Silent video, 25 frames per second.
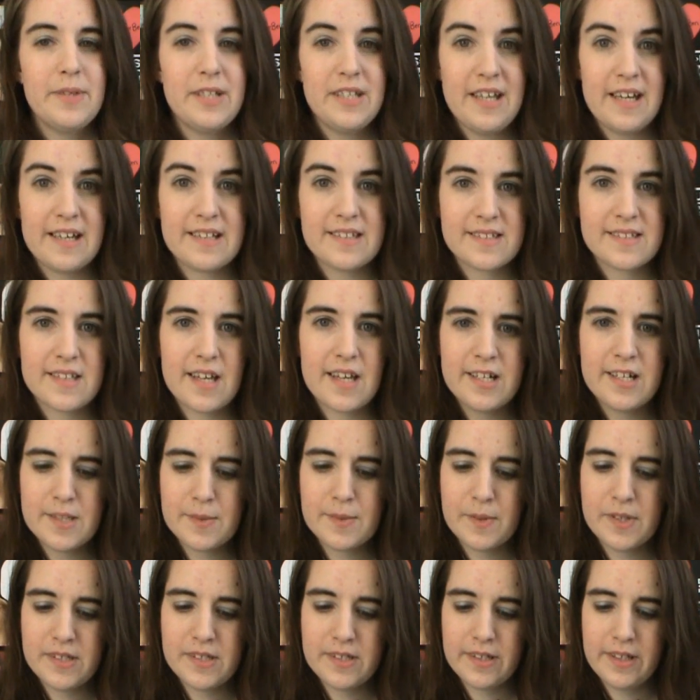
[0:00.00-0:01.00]
But yes, I
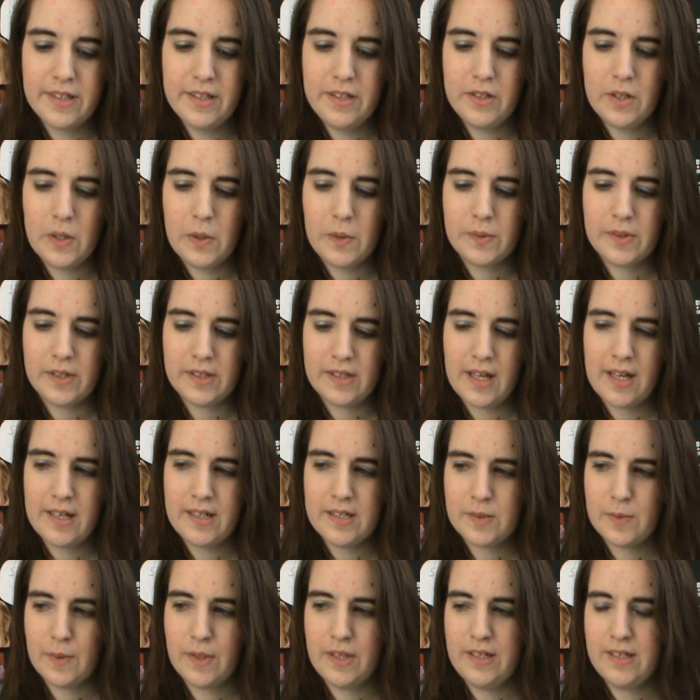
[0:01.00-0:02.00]
just wanted to let you know that
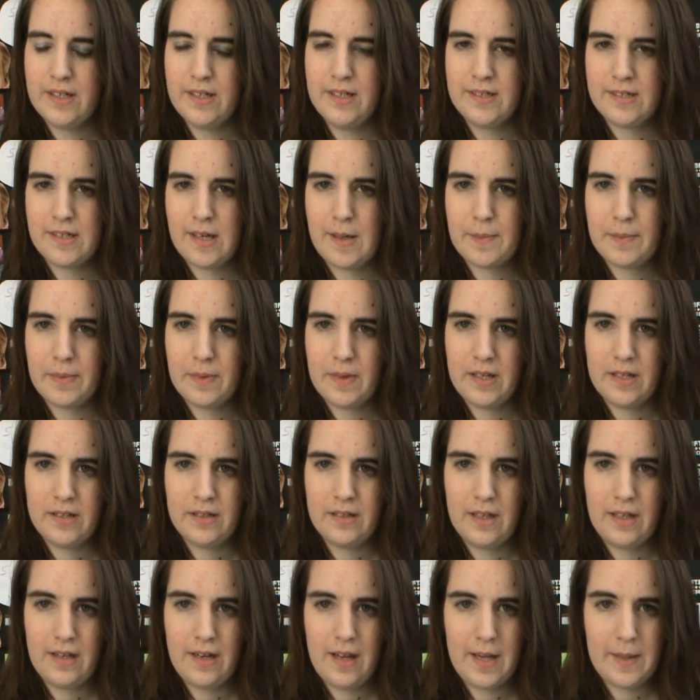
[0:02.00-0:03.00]
that is what is up
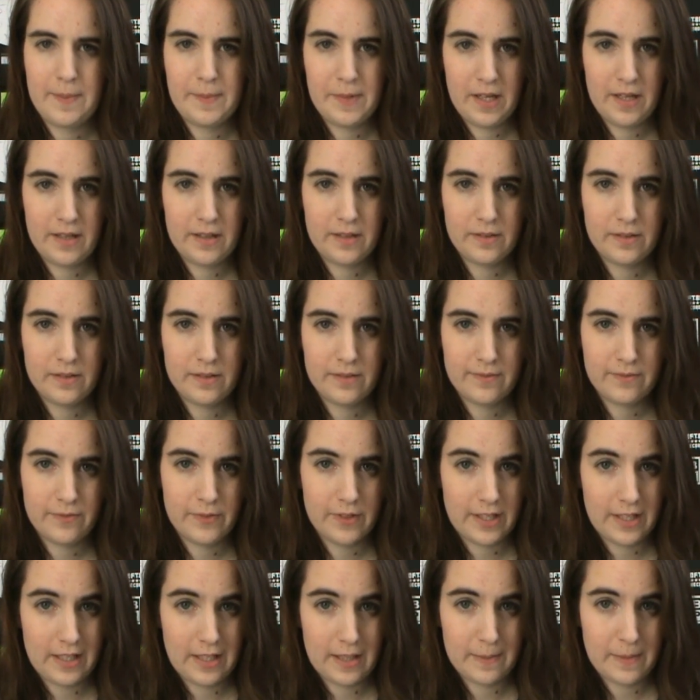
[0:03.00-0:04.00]
and that I'm not
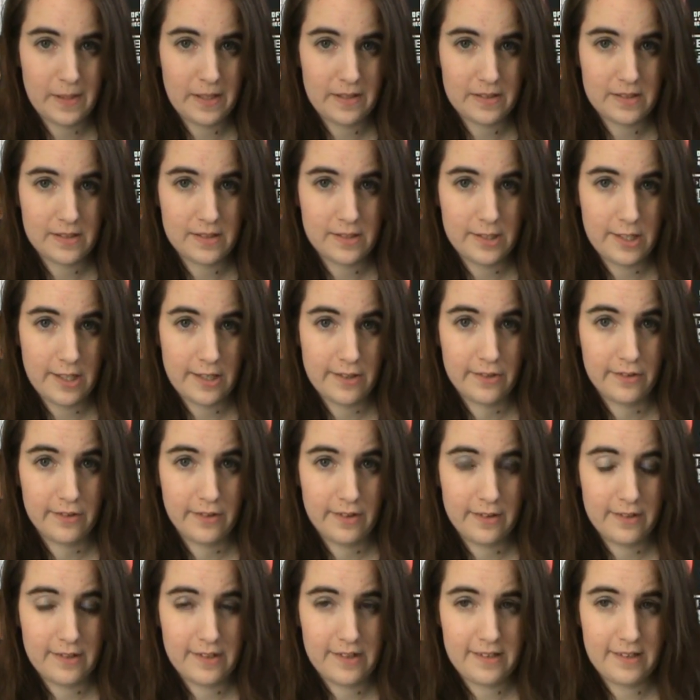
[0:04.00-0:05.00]
forgetting about this
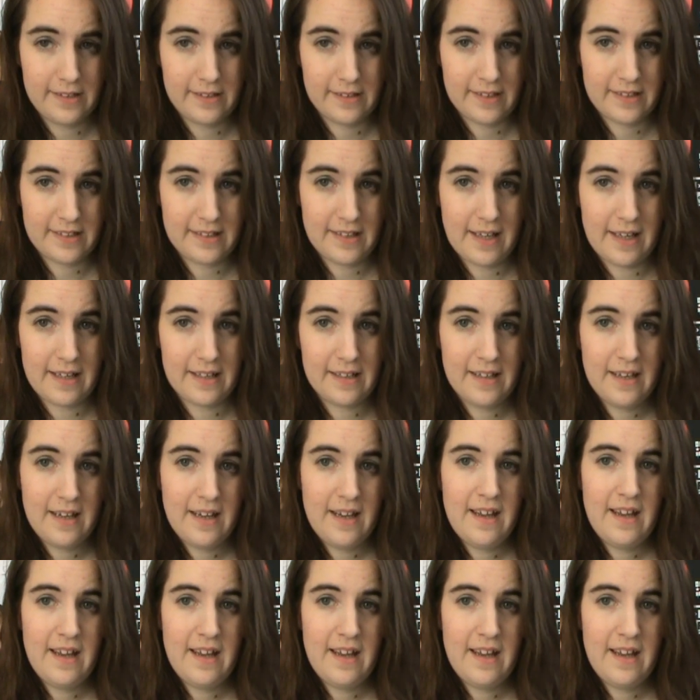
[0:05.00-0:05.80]
channel or anything like that.